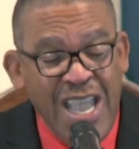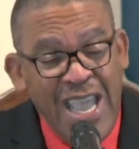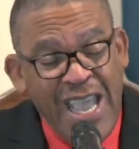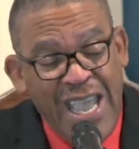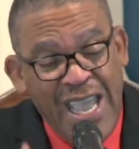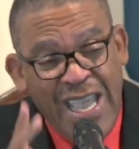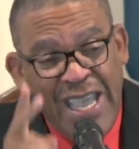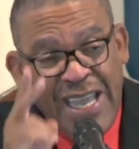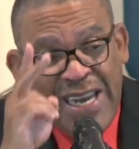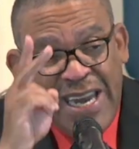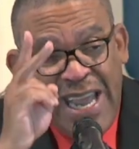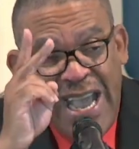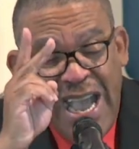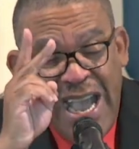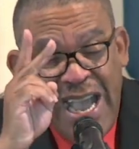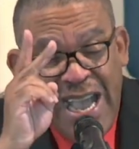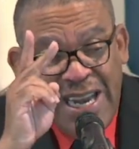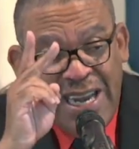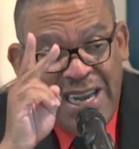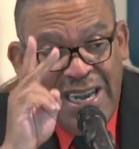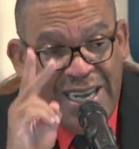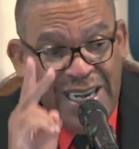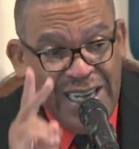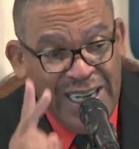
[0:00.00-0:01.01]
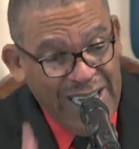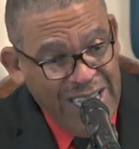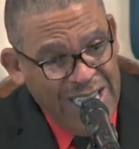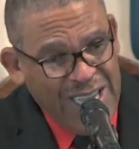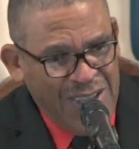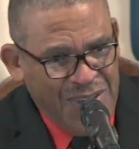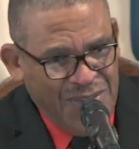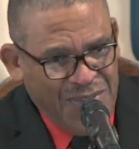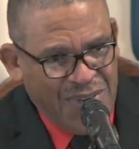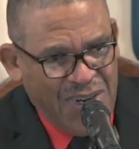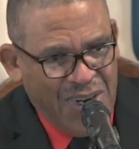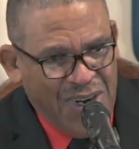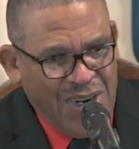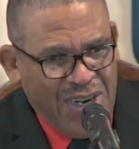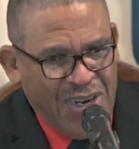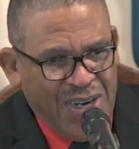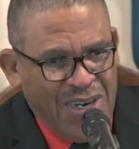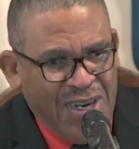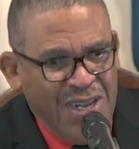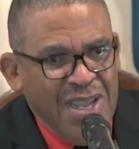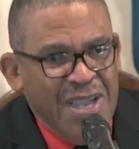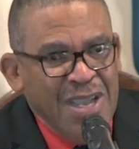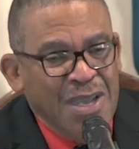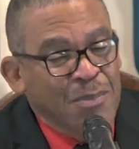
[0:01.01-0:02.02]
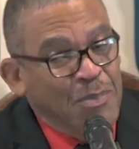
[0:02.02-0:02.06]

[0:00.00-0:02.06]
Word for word: and I love her,